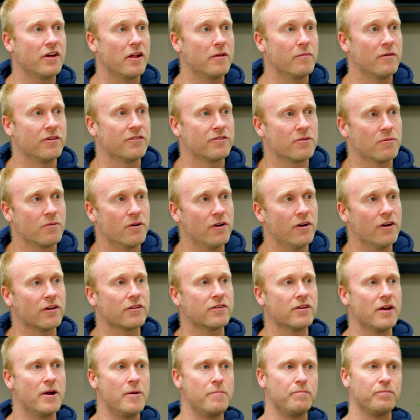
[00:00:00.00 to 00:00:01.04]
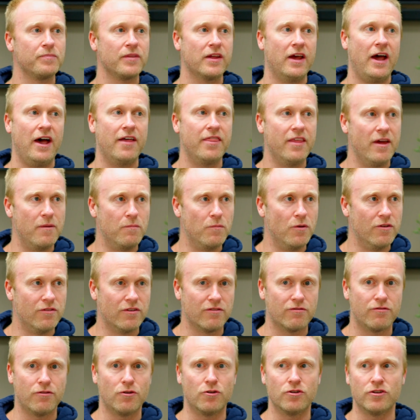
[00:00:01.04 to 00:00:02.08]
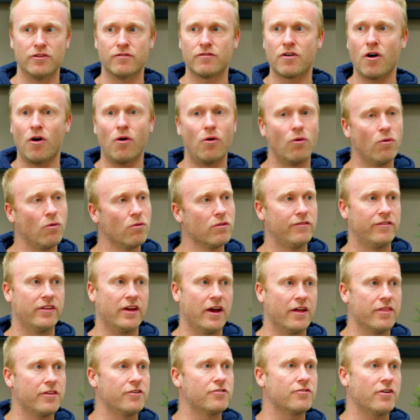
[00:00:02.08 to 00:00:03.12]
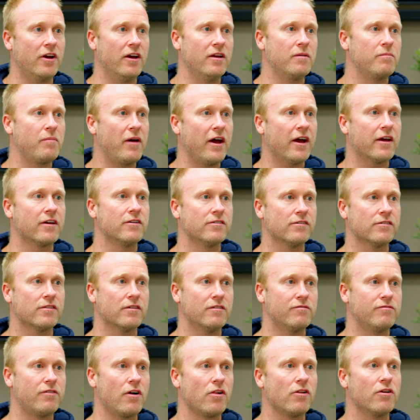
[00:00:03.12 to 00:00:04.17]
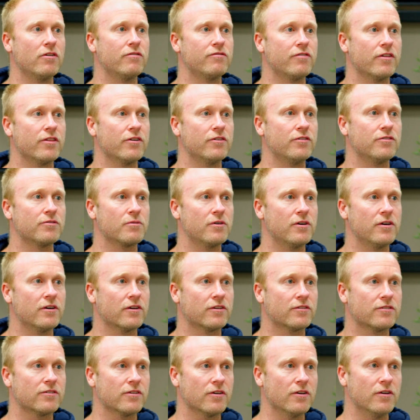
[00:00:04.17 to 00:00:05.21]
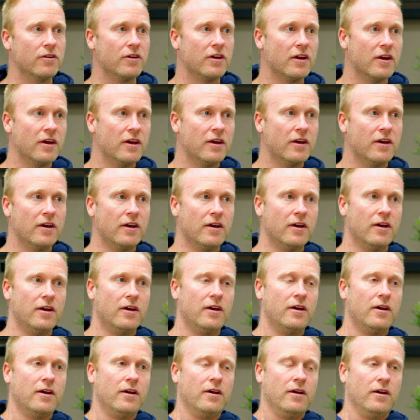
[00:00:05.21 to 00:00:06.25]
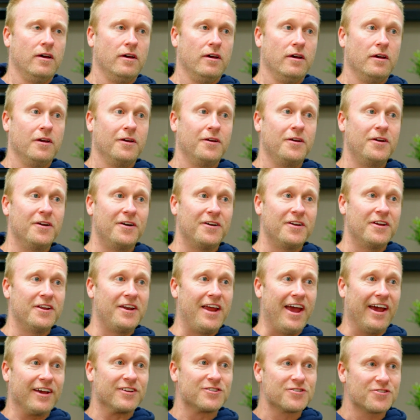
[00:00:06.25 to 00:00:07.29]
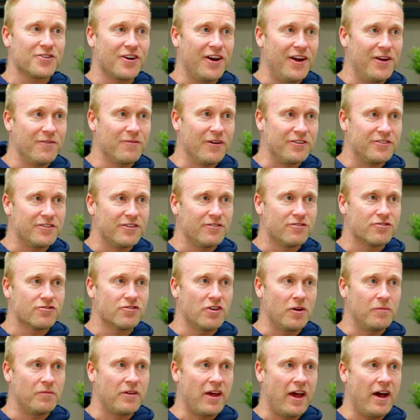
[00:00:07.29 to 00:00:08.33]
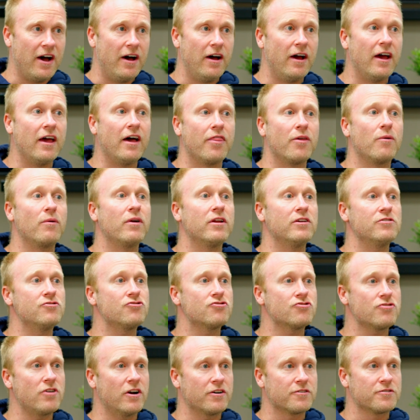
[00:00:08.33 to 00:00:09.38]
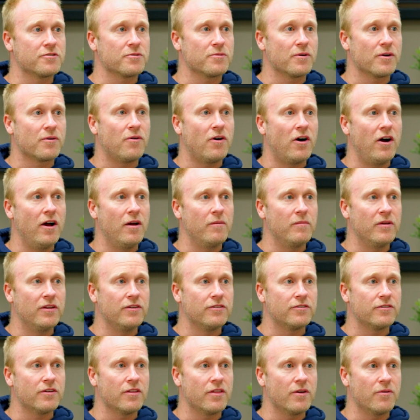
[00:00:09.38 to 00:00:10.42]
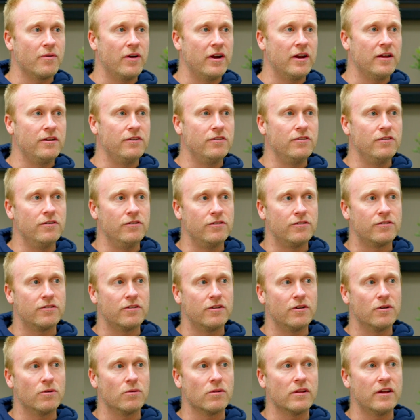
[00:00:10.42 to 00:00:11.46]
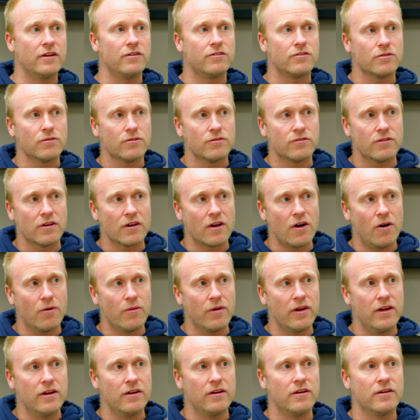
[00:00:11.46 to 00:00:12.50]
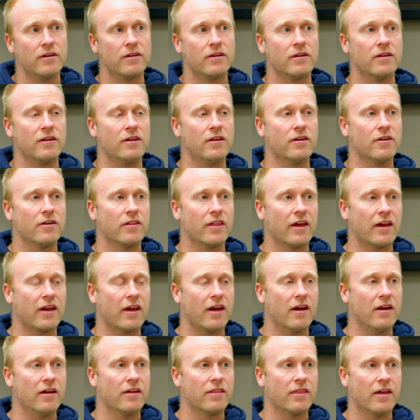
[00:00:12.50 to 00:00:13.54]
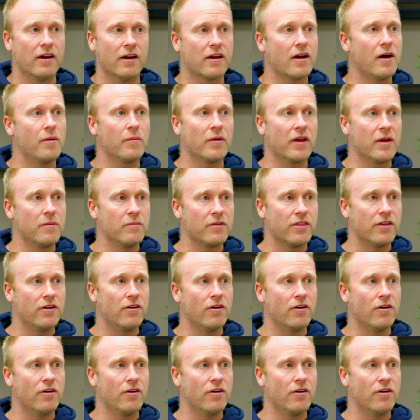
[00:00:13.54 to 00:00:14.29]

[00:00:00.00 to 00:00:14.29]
elements of works. And then moving forward, you've got all of the other trade packages that follow for those works. So, your next trade, once you've stripped out, are there any structural requirements? Are there any new steel lintels to go in, that are coming in with the